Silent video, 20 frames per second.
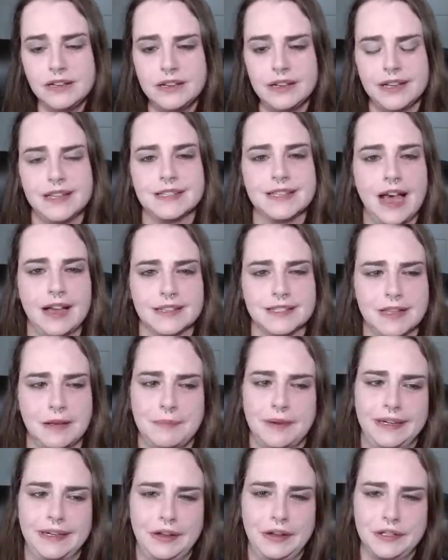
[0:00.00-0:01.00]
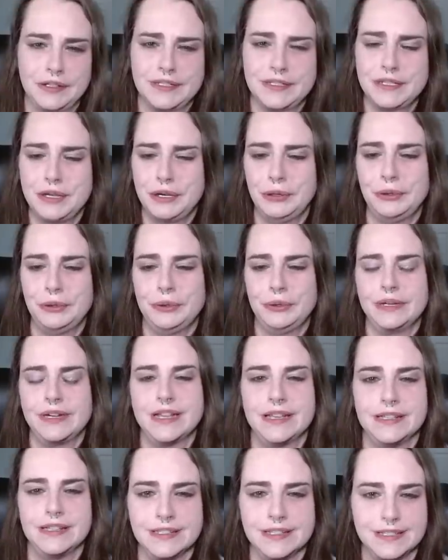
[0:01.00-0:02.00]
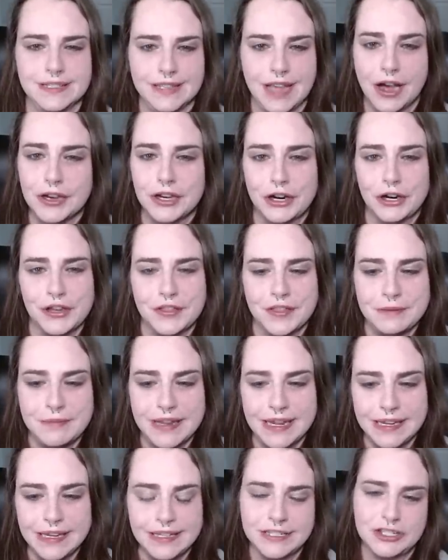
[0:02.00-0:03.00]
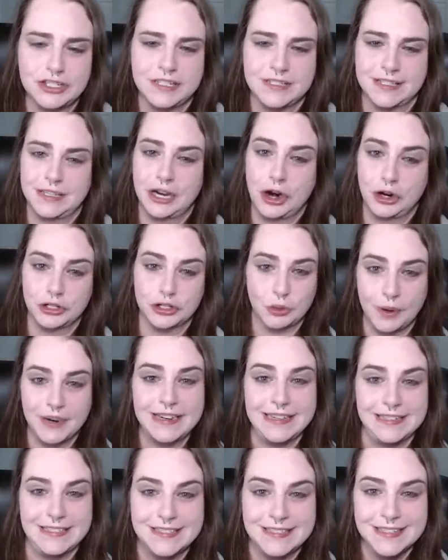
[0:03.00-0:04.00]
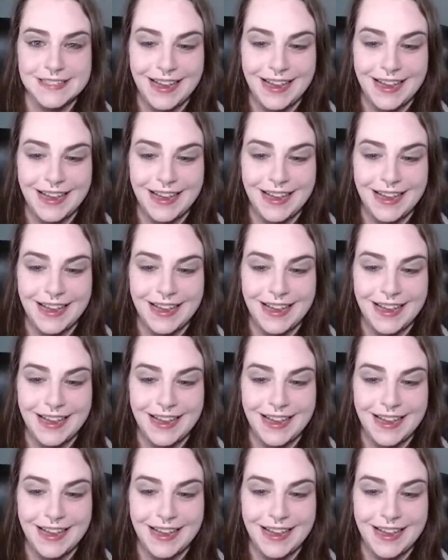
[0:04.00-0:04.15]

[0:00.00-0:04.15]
He's got somebody else who is younger than me. She's in her 20s.